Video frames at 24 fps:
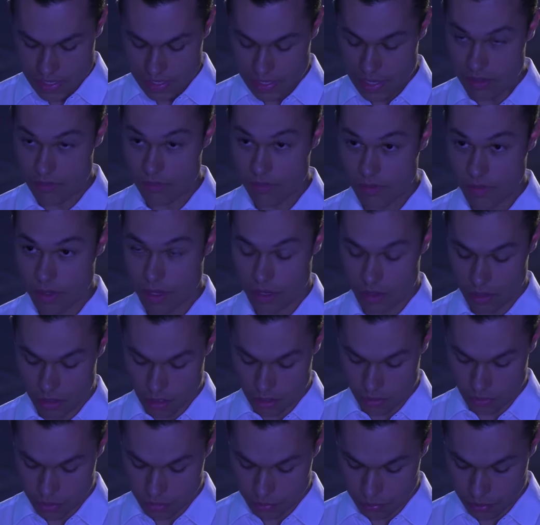Given that
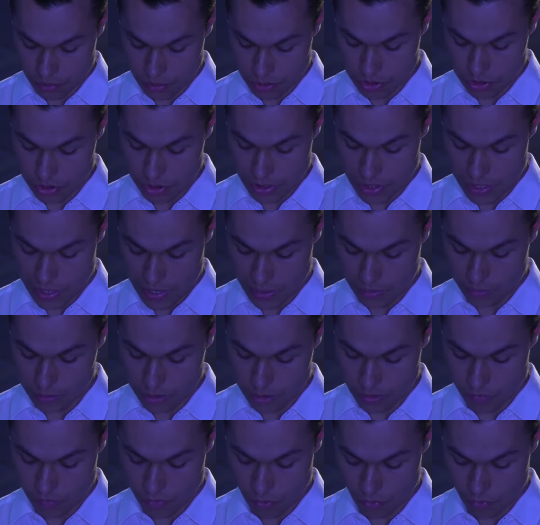I was pushed
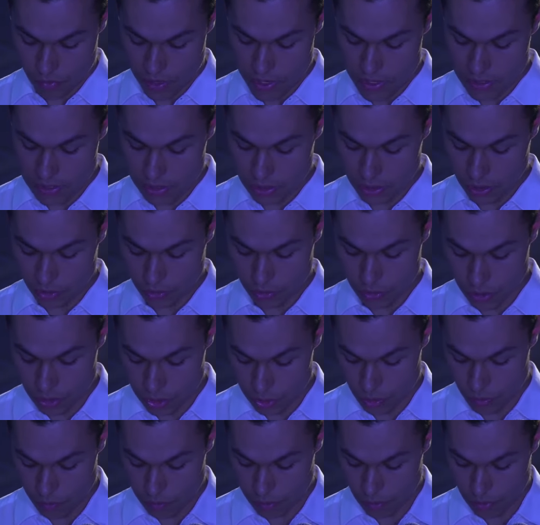out for raising the
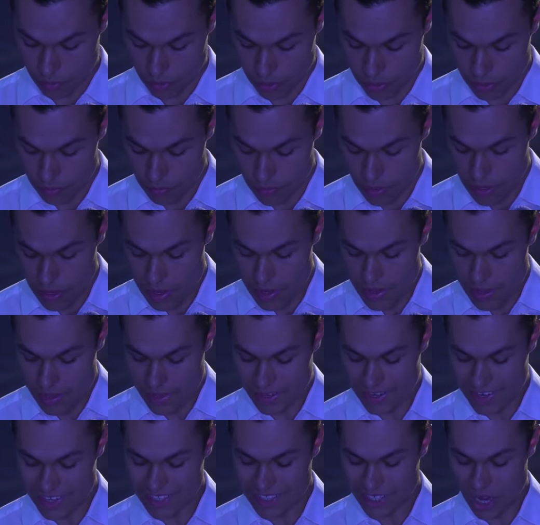crucial point
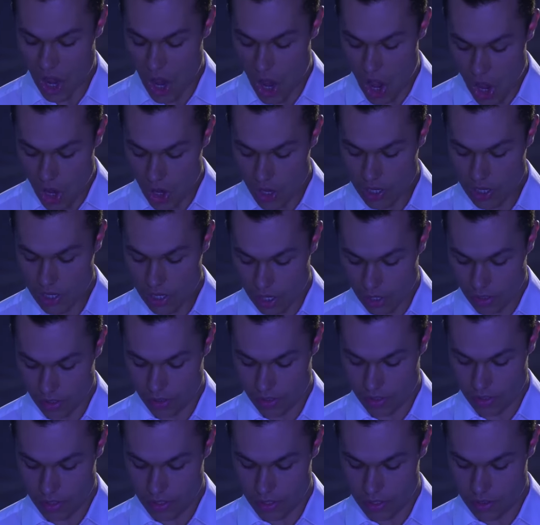that it is highly
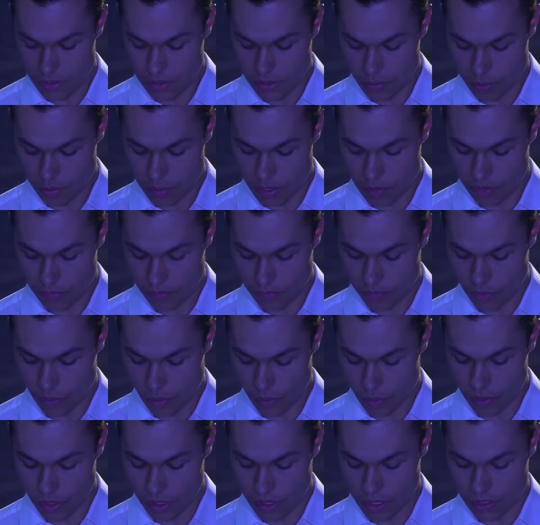likely the Big
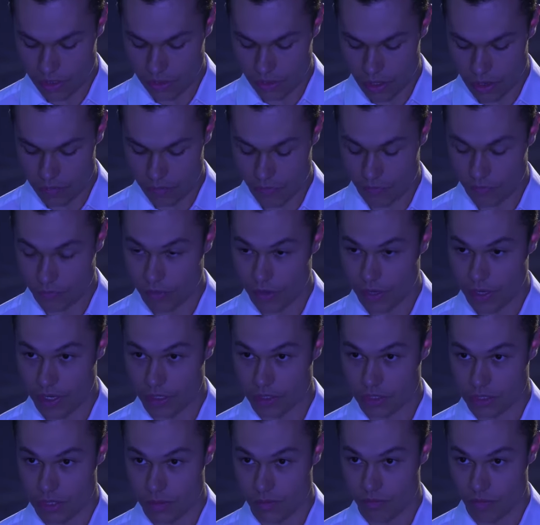Four handed over
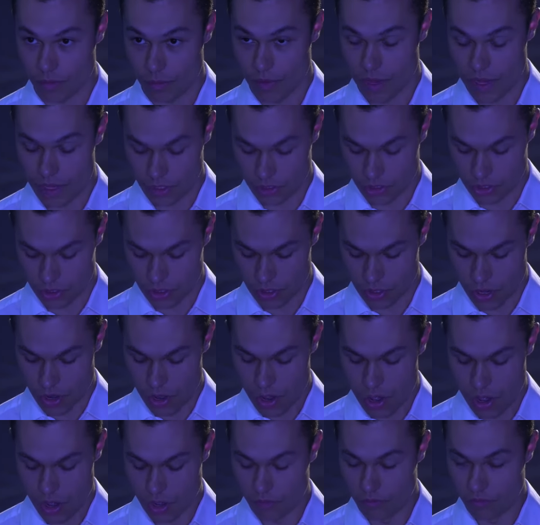financial information
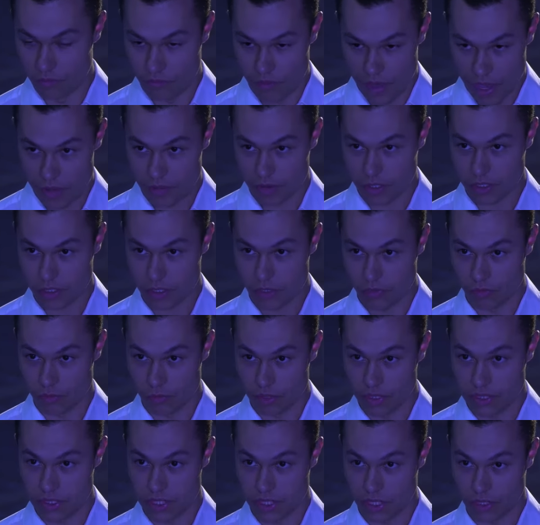of various
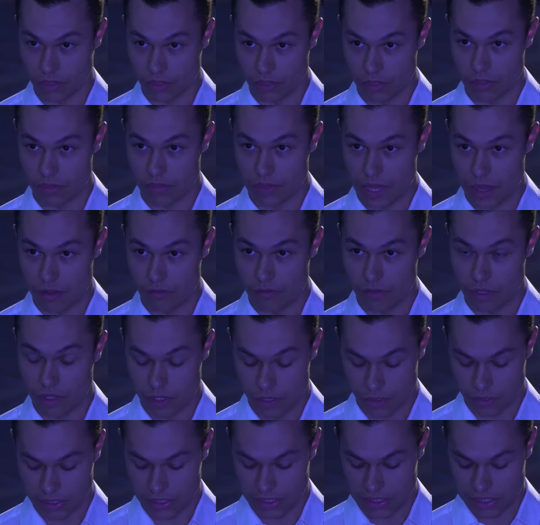governments, including that of the
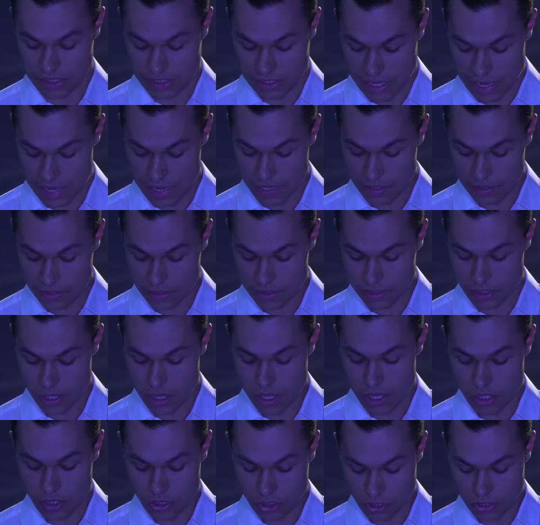United States,
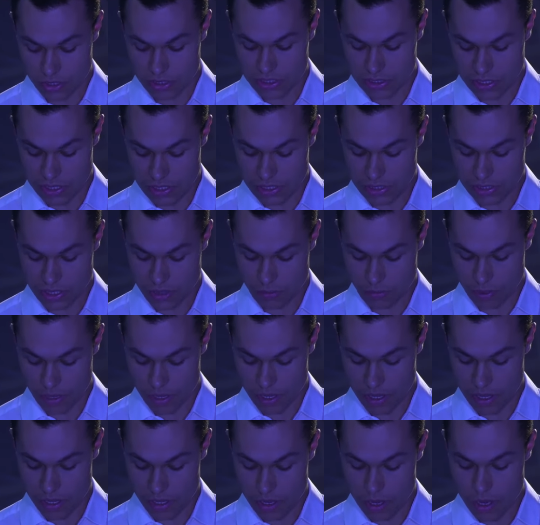to the
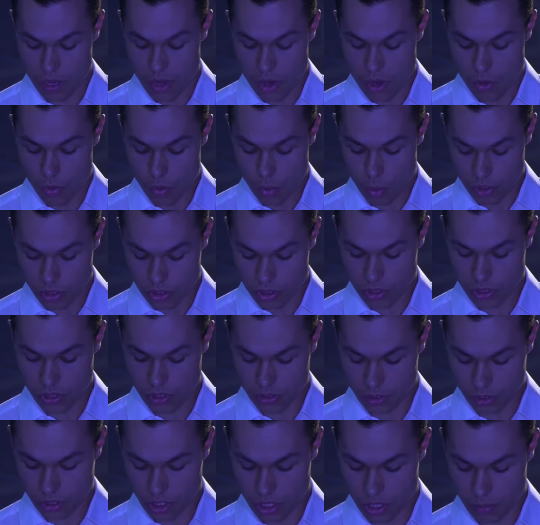CCP, would you
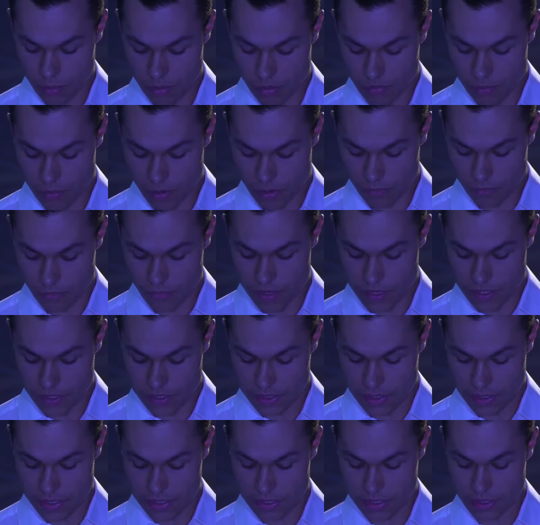like a copy of my
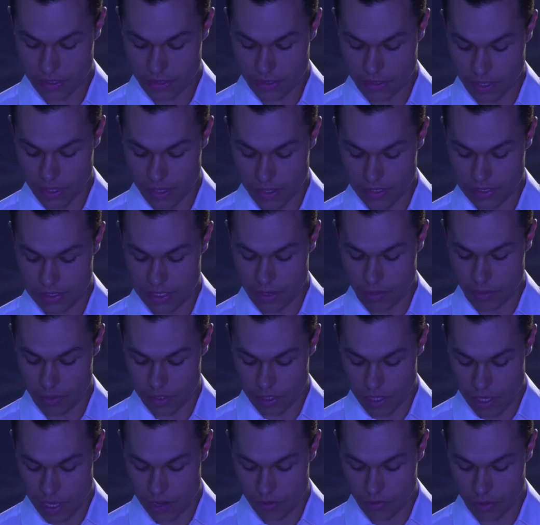thesis that is now a
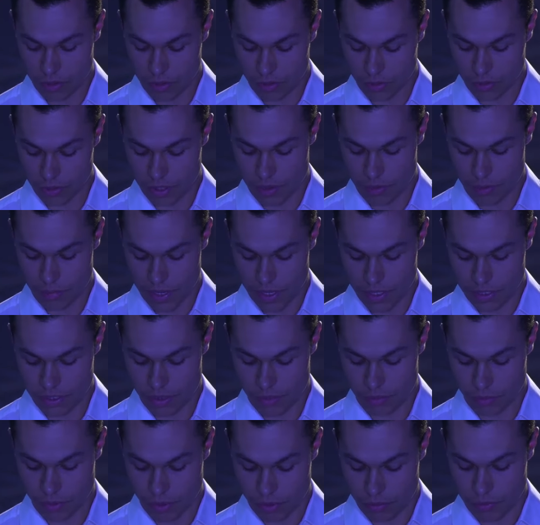year old and based
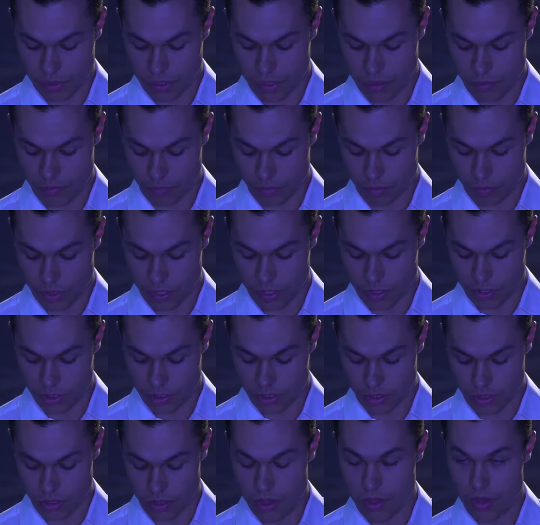on public
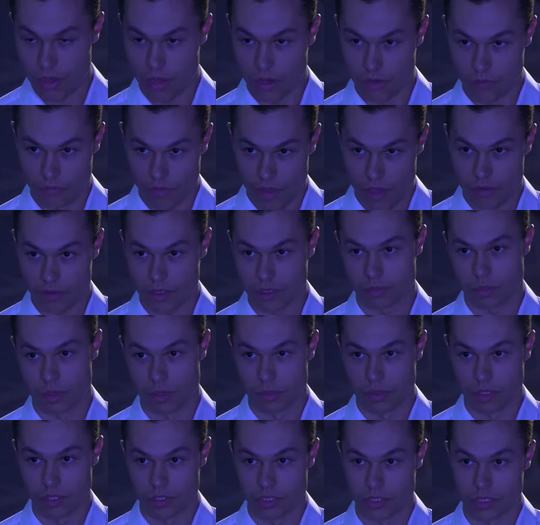information of various
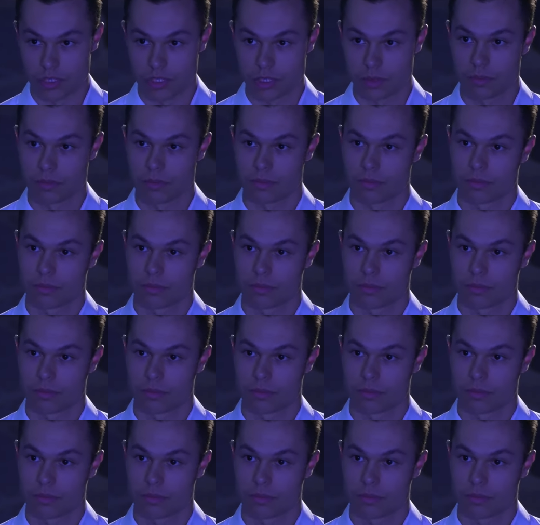publishers?